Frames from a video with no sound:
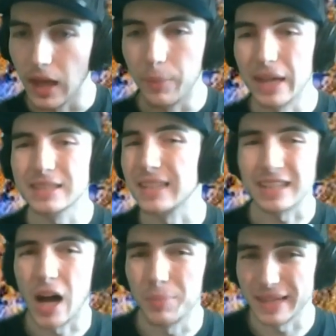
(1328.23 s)
basically
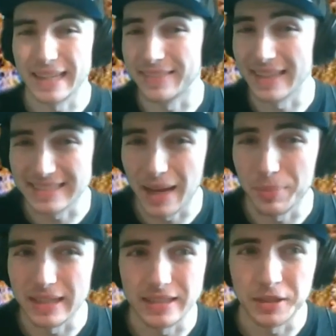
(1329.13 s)
complicated things
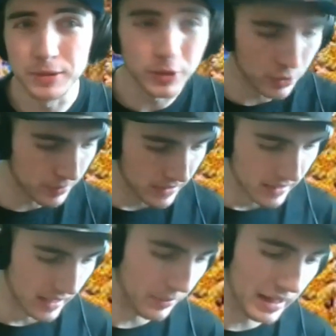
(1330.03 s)
happening to YouTube,
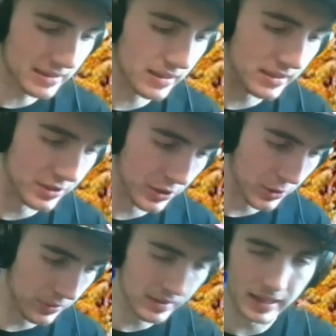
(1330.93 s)
and basically
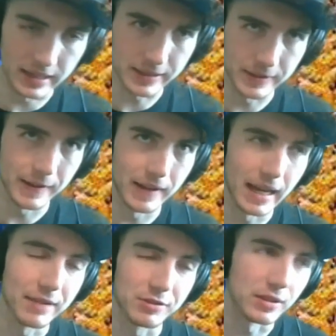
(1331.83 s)
soon, like
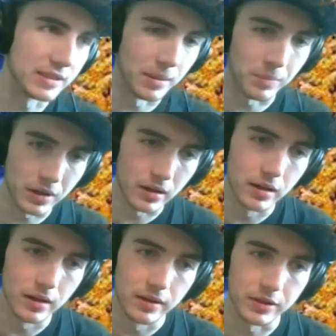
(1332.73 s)
after December,
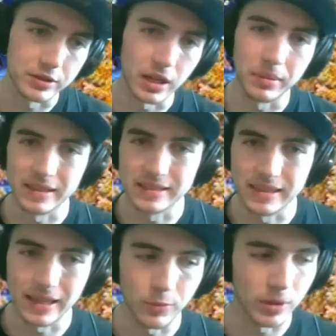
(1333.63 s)
there's gonna be this
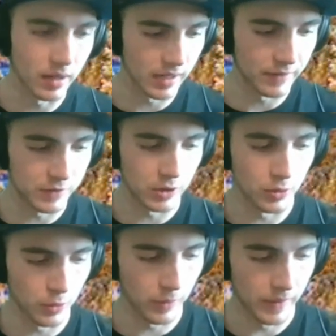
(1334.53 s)
thing where if
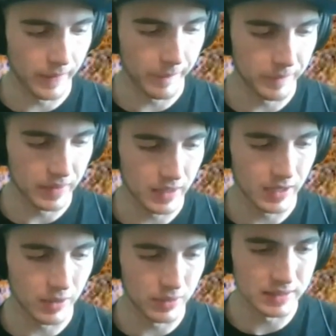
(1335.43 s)
you,
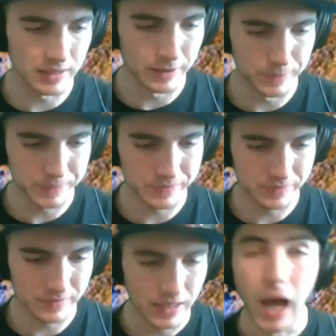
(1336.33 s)
what is it?
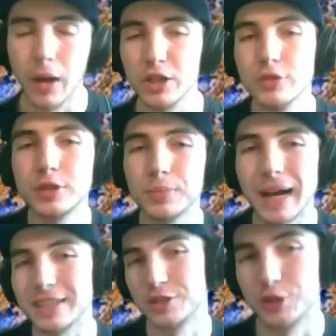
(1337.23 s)
YouTube
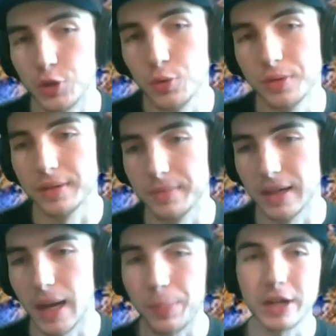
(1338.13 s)
got sued
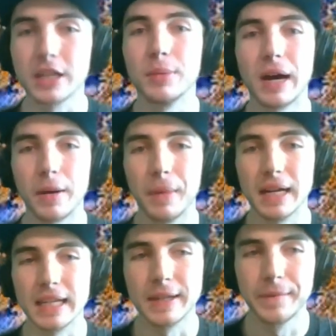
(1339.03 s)
a pretty good amount of
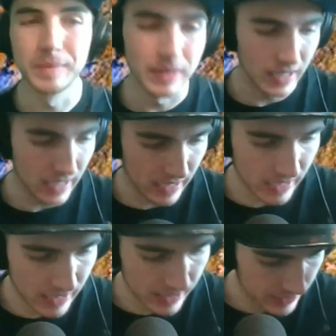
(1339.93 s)
money,
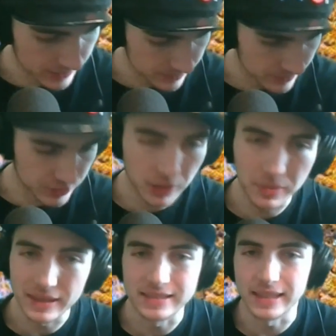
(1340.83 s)
and there's gonna
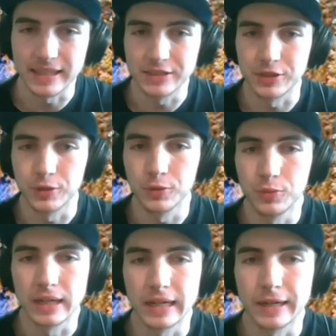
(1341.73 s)
be this thing soon
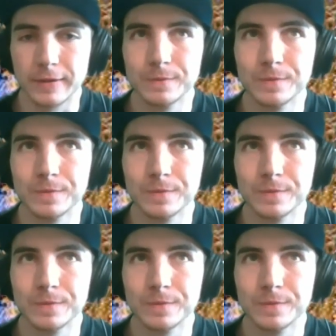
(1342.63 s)
where,